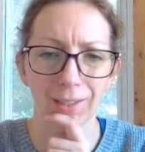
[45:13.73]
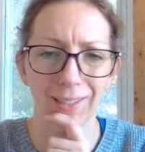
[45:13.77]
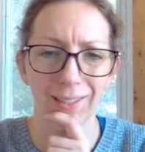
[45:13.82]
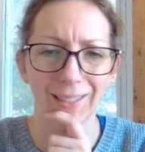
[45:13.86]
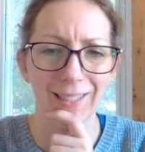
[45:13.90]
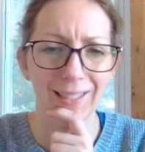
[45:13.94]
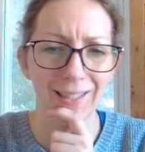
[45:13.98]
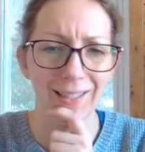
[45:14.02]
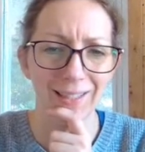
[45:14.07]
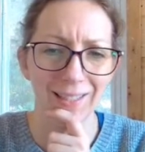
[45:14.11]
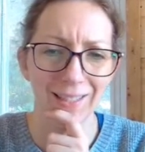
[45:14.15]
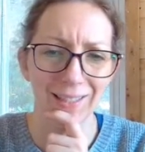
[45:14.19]
I
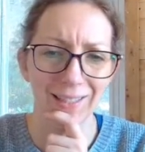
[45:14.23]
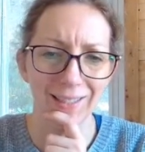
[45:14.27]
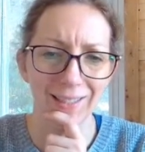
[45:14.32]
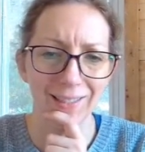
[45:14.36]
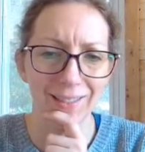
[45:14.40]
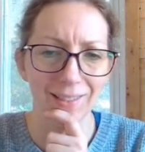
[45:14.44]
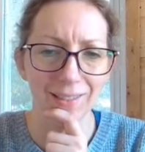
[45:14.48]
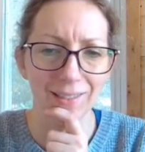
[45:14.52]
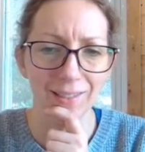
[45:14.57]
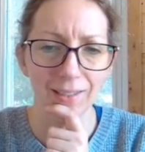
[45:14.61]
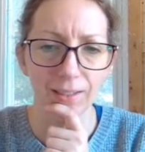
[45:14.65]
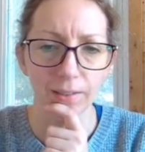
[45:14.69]
think that's
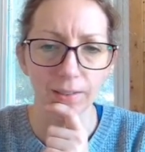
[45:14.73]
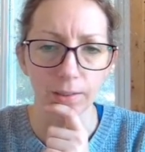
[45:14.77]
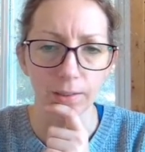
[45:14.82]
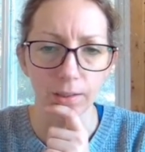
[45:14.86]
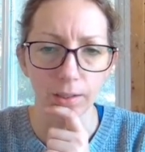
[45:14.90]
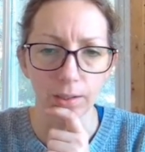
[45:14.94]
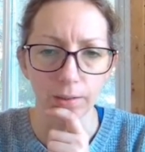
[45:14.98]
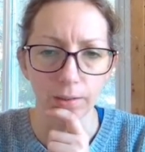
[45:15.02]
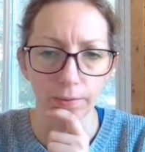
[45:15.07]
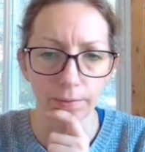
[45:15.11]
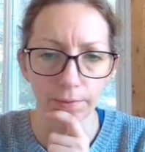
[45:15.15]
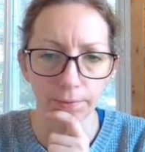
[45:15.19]
clear
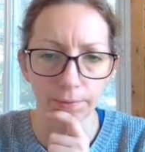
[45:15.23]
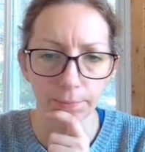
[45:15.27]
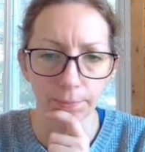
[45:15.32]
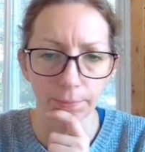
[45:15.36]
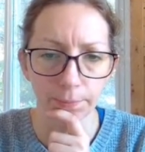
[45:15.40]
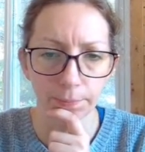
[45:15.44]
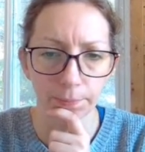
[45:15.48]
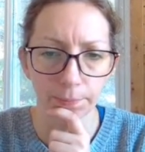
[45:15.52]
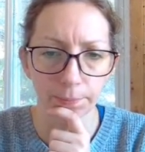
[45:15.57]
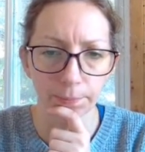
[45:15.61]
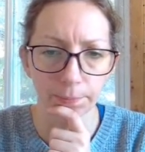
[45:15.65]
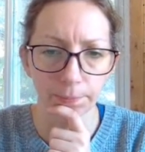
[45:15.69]
enough.
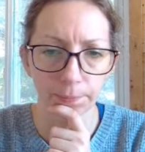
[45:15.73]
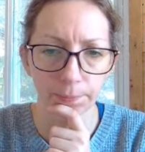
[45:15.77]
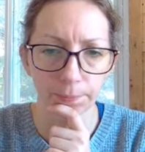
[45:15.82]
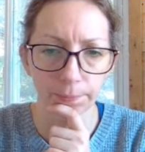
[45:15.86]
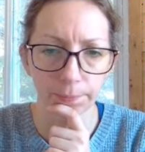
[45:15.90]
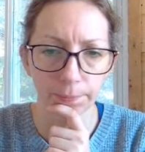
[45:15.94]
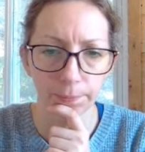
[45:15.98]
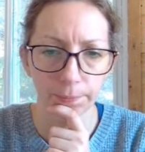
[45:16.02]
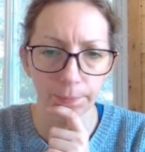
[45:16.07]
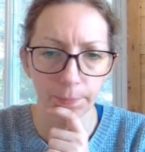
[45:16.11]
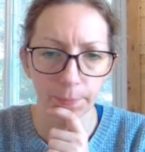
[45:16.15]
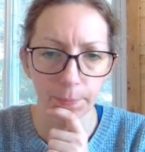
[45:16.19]

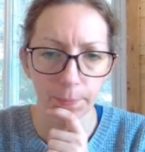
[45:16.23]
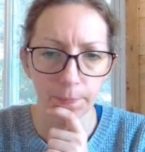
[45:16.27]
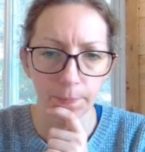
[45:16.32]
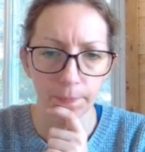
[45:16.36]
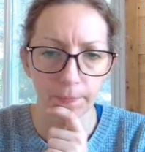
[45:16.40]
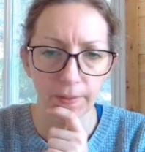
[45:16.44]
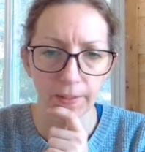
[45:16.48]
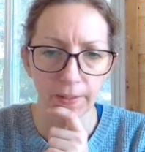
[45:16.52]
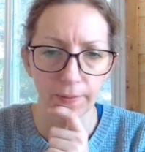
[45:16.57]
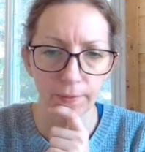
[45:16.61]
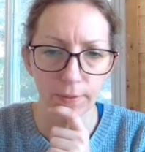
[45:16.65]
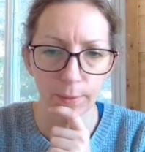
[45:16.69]

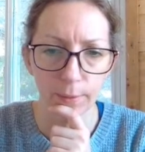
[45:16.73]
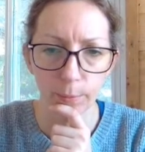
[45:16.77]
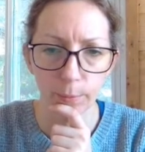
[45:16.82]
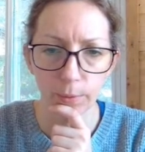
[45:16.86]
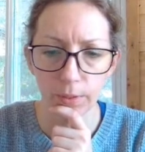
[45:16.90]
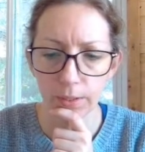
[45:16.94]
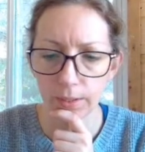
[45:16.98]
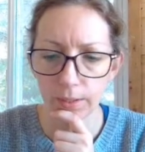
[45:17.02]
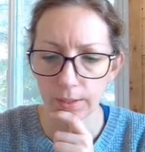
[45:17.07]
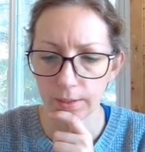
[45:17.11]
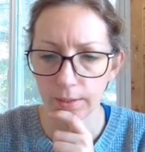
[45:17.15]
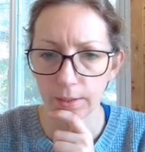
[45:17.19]
If someone
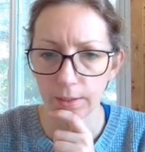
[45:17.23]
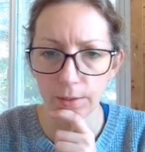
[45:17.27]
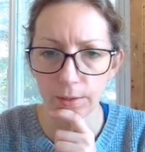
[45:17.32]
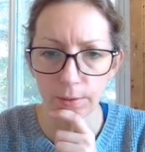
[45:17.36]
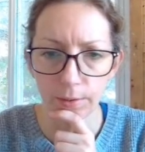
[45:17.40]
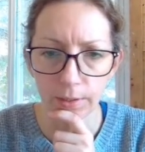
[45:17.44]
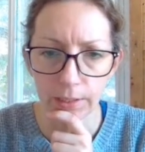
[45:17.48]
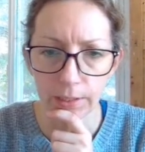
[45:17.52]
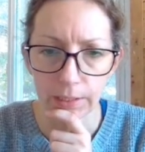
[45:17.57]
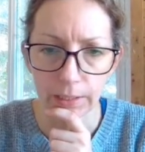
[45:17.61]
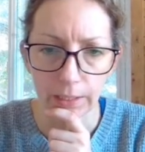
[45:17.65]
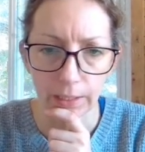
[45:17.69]
doesn't
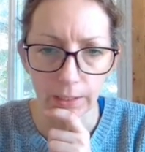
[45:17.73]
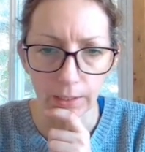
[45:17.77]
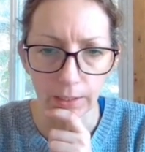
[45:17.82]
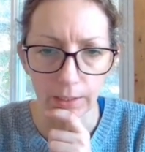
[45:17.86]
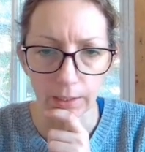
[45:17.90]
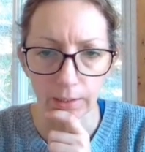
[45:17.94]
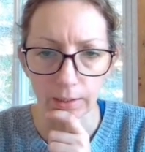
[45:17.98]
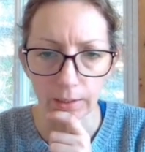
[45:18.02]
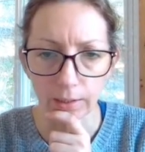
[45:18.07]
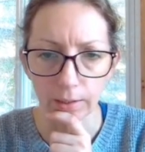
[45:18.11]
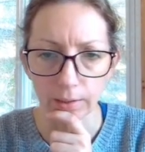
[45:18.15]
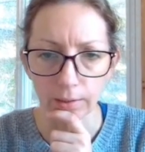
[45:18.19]
understand
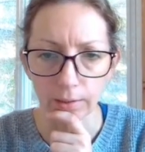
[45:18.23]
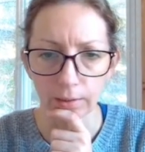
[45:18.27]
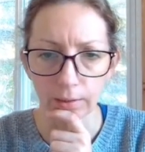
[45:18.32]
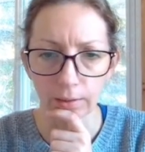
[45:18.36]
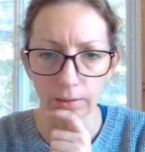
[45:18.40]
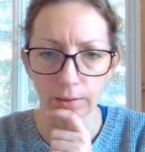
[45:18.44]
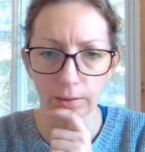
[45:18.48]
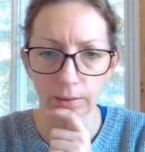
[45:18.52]
that, then